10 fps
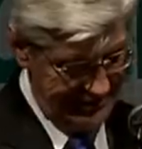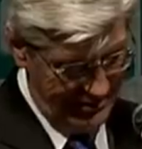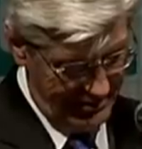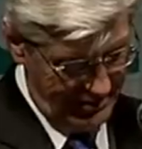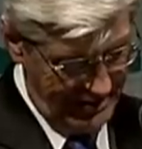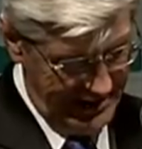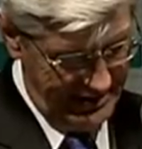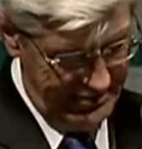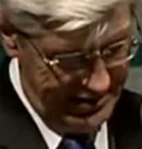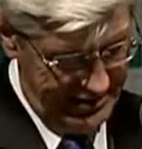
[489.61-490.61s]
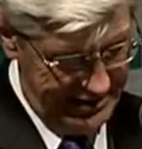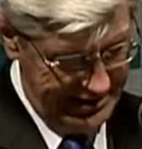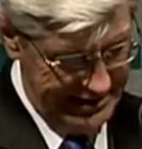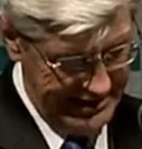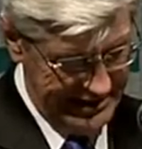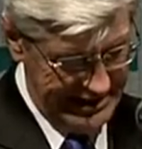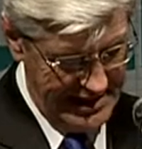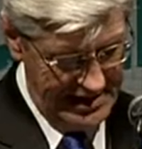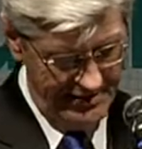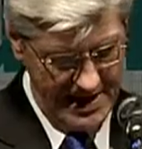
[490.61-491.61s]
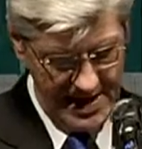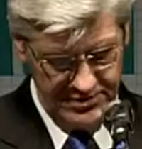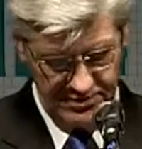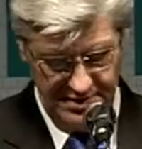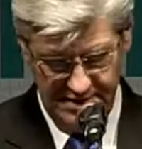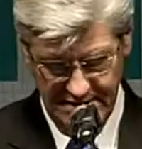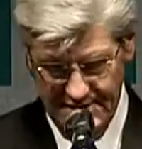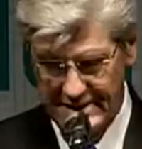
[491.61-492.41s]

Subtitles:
call Blake Wilson and Sandy Maxwell,